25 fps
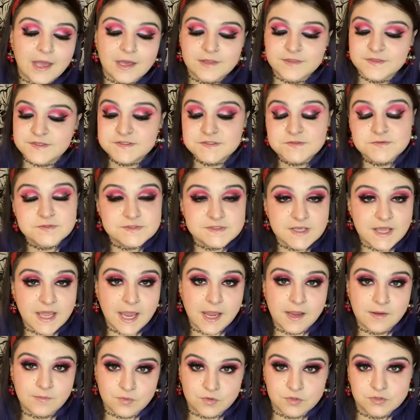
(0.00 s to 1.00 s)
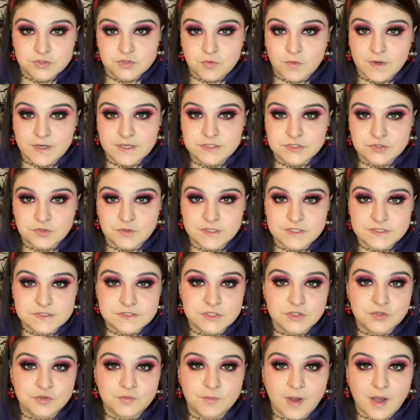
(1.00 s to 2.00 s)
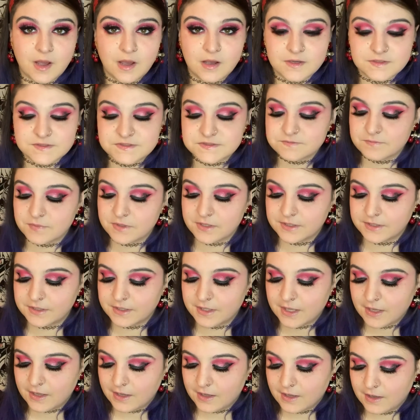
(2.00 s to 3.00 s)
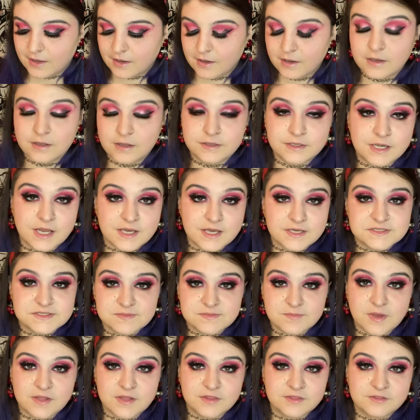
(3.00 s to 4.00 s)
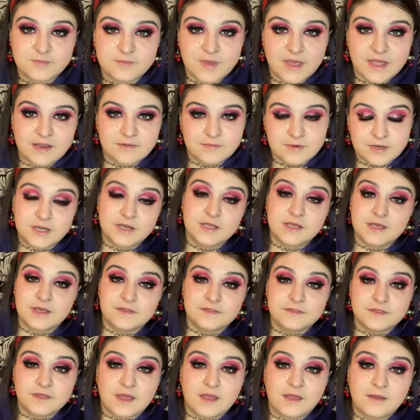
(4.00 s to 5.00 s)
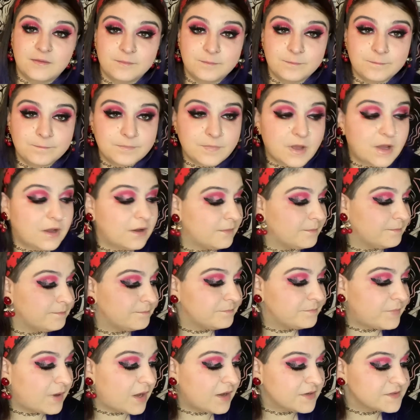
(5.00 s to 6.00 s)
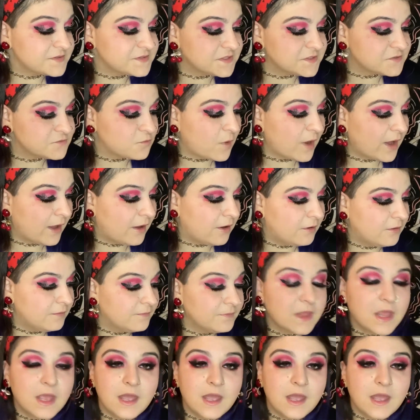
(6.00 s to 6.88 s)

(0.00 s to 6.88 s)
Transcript: This was the April 2022 box, but next month, May, I'm gonna get that box as well.